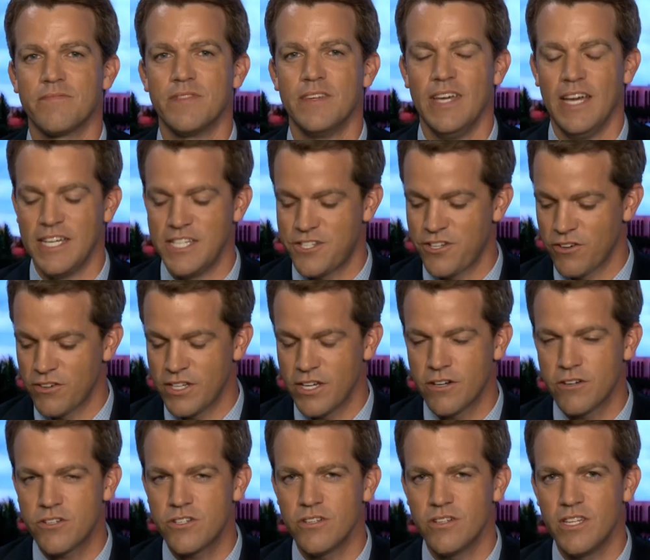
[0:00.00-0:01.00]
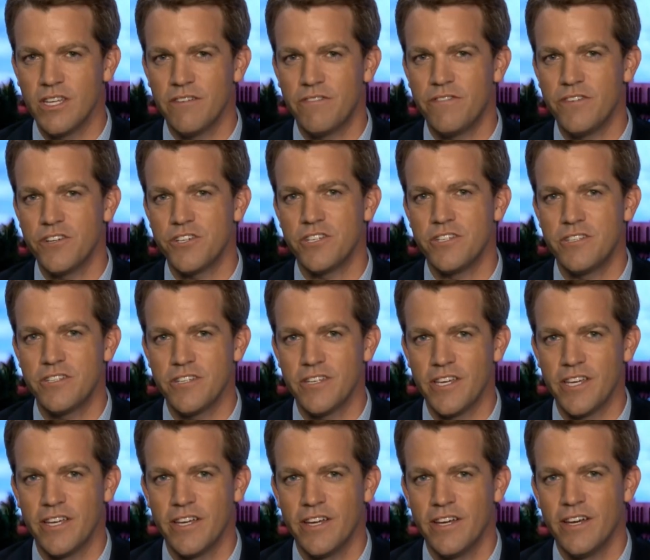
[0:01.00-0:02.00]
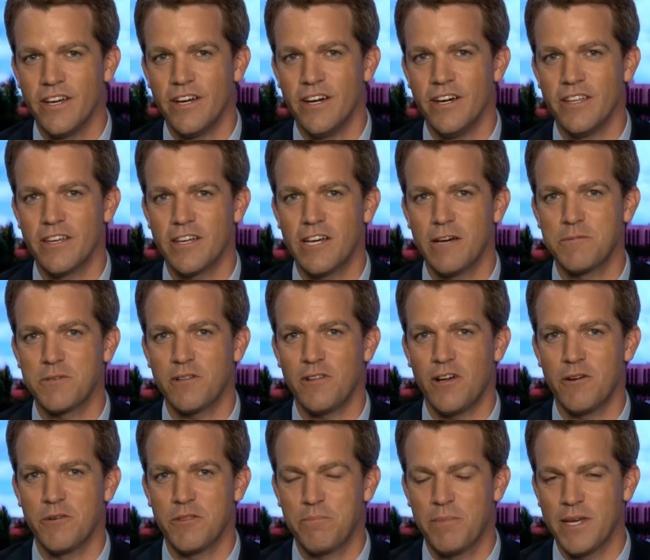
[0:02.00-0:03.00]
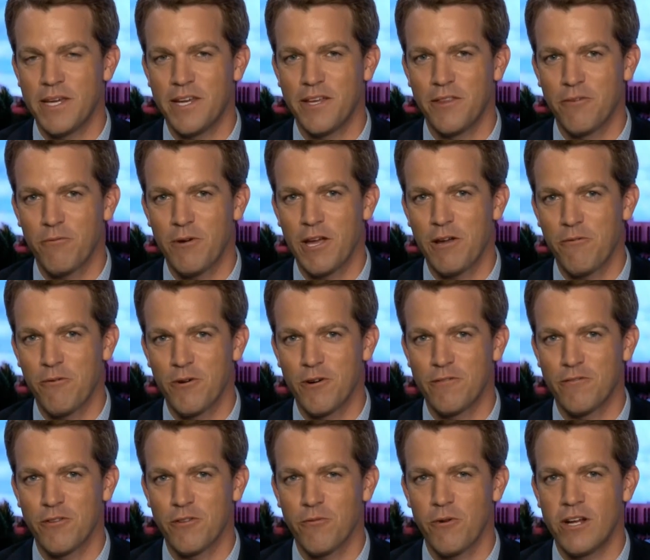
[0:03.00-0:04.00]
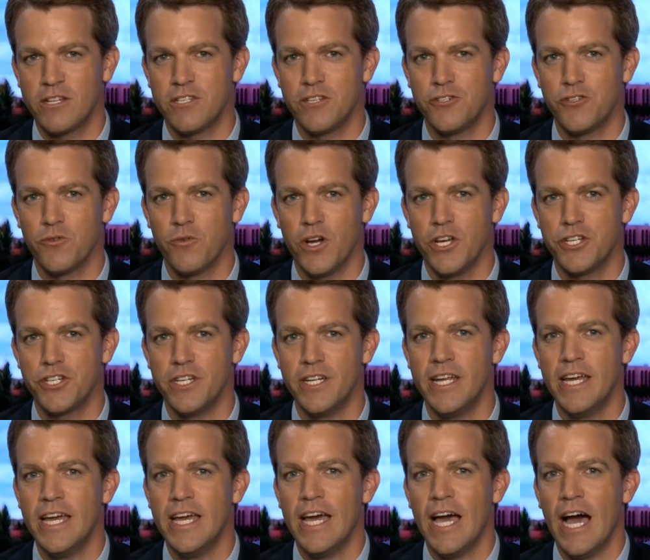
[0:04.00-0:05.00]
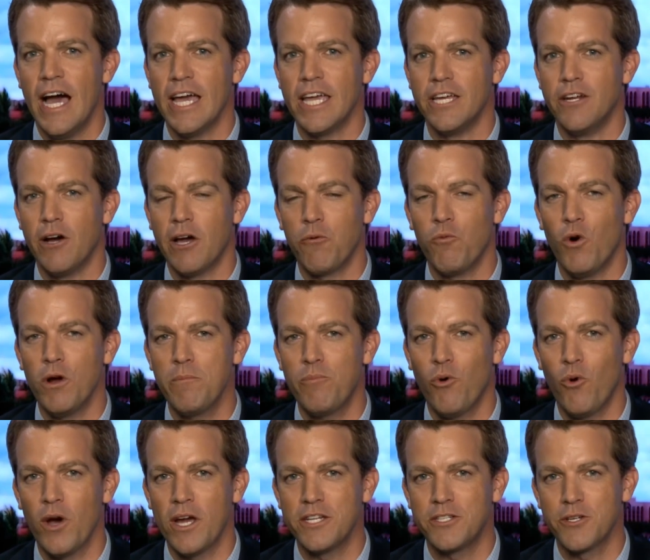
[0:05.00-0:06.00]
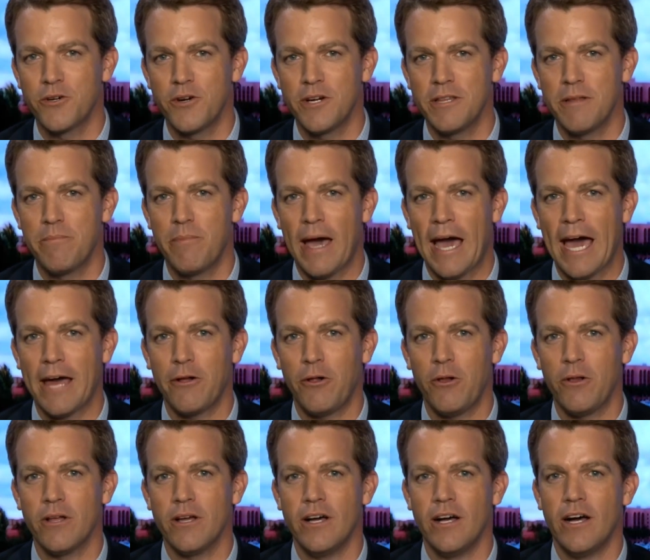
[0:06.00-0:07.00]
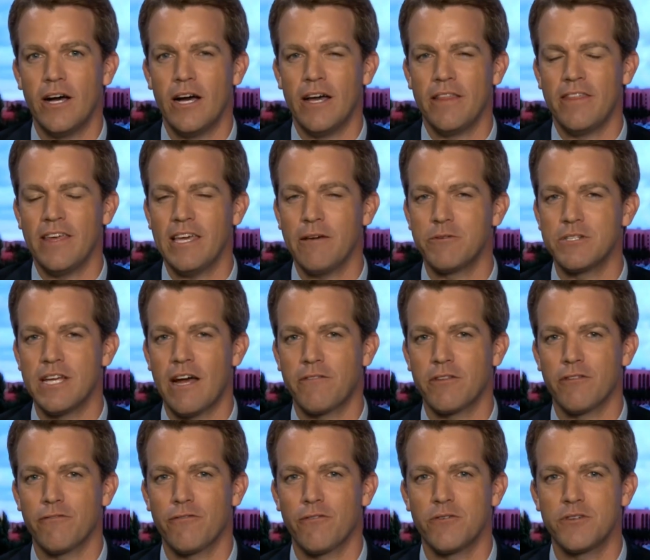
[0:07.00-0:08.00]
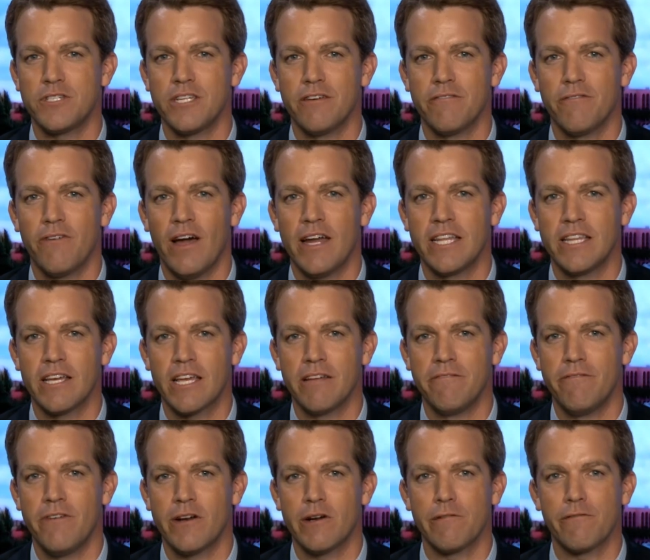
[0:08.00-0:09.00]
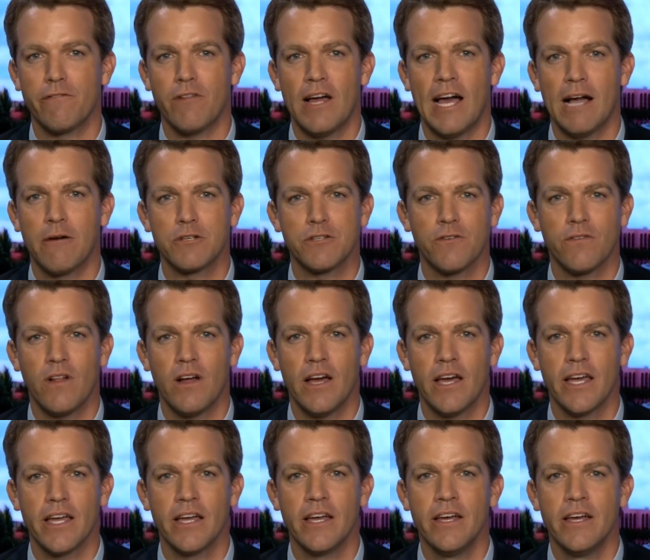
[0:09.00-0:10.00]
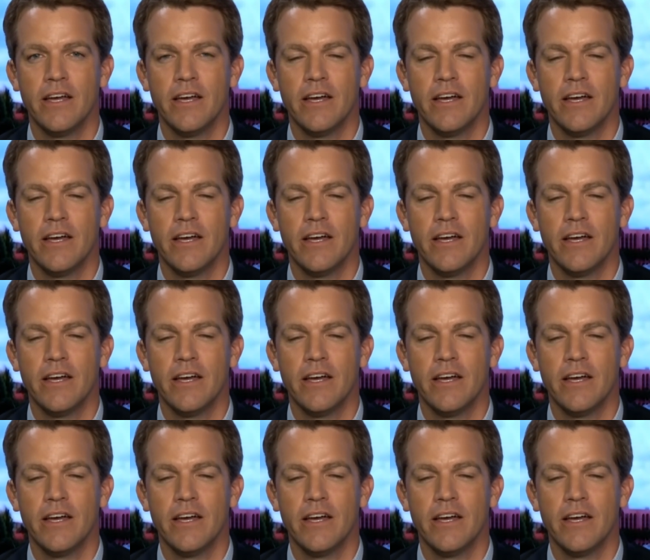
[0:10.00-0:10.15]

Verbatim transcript: Yeah, he certainly understood the efficiency that comes along with picking the right word for the right situation. You know, at one point during the battle, I think it was after the first day of fighting, the Confederate flag was flying